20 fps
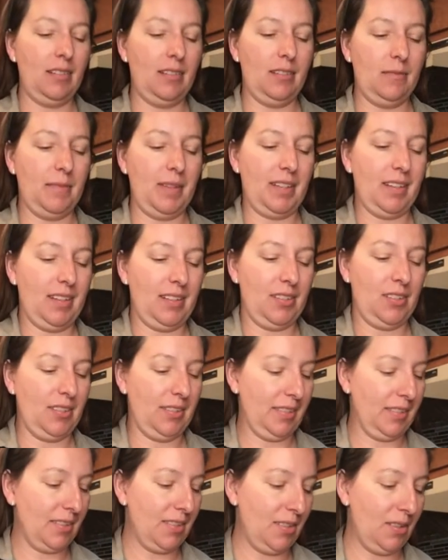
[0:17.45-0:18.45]
Oh my gosh,
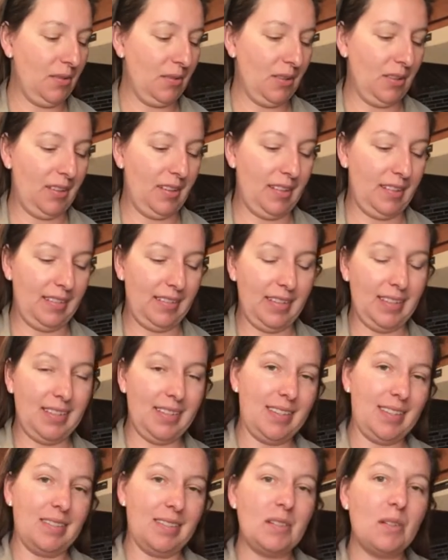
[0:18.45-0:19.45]
looks so good.
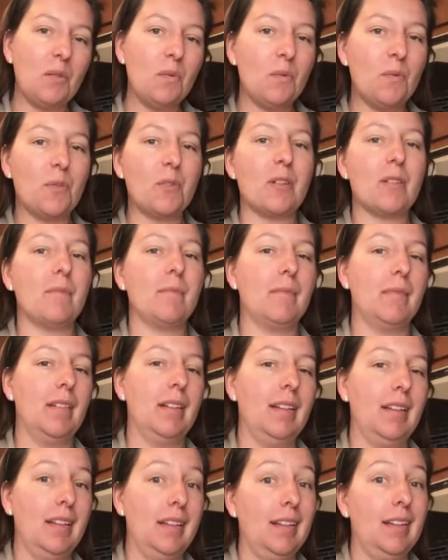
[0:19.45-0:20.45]
It's still warm.
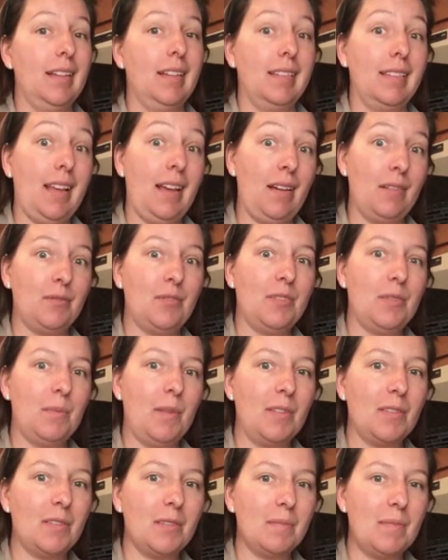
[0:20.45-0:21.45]
The house
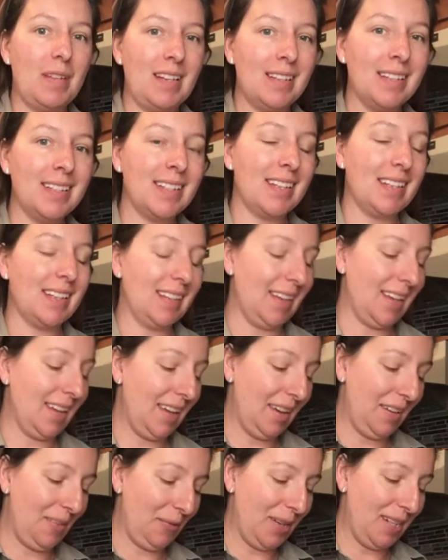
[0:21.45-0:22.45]
smells amazing. I
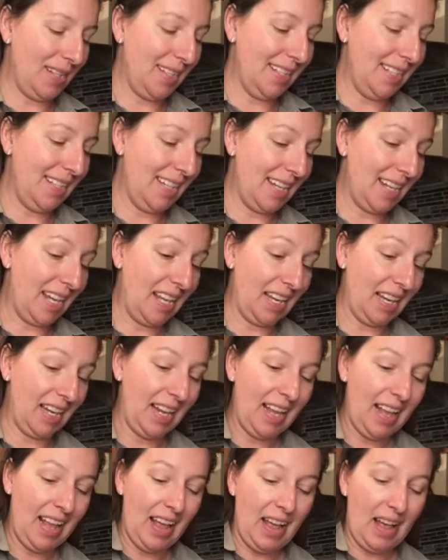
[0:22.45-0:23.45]
can't wait to dig in.
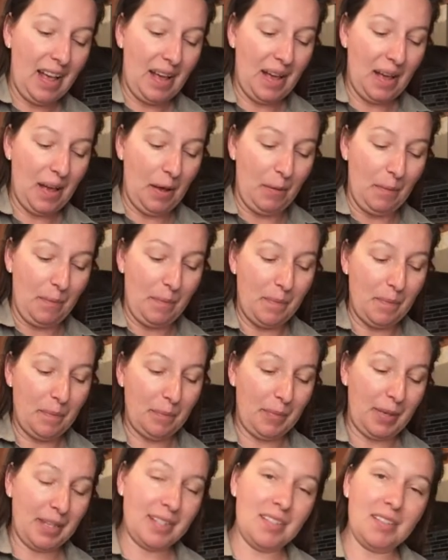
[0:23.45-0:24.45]

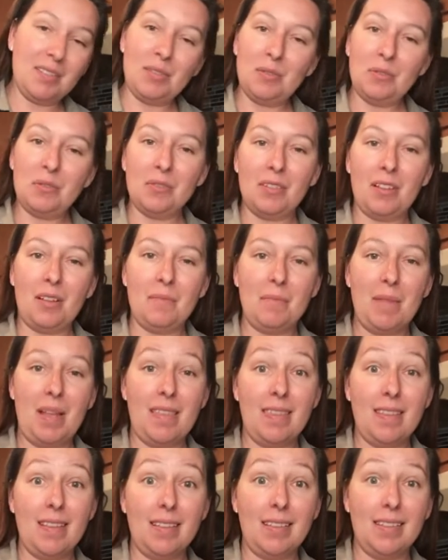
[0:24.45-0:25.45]
My sister-in-law
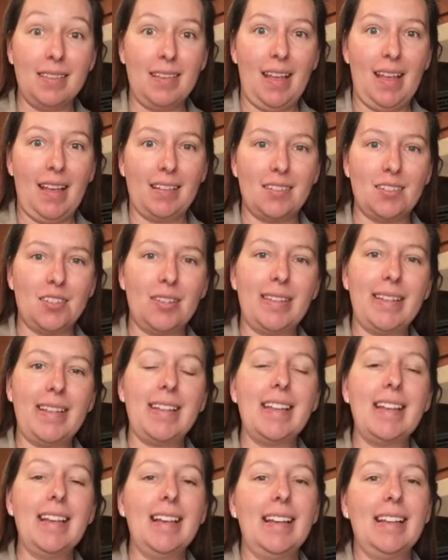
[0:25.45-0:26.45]
made this
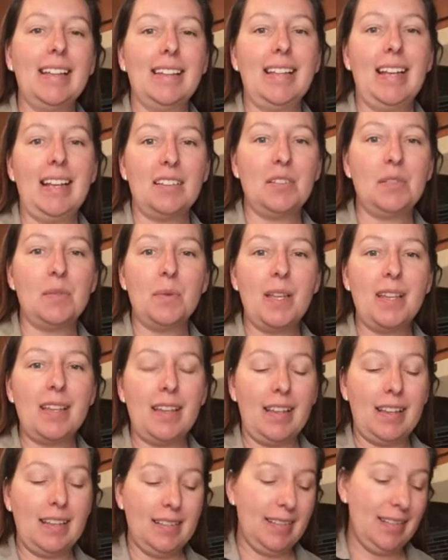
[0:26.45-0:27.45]
actually last
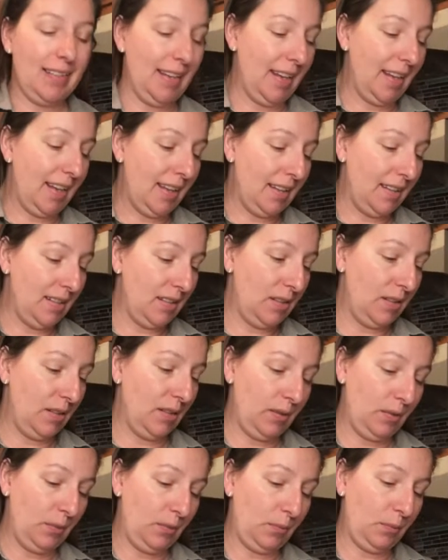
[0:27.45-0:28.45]
weekend and
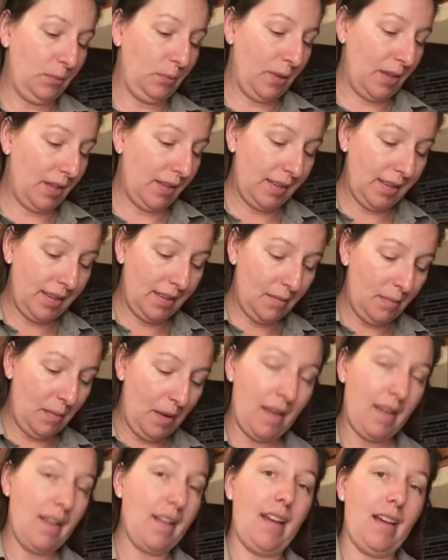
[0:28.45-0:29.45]
we cleaned the
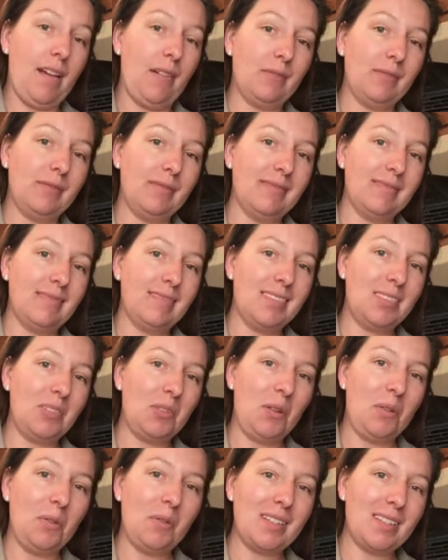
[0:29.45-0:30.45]
pan out.
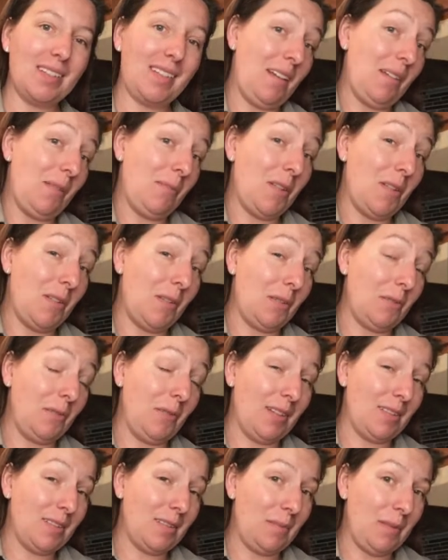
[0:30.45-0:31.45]
So it's got to be a good
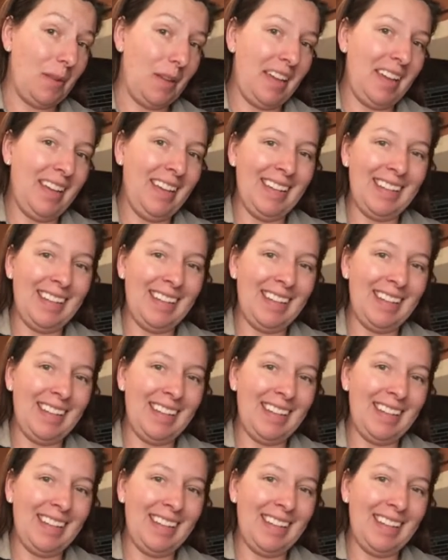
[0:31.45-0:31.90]
recipe.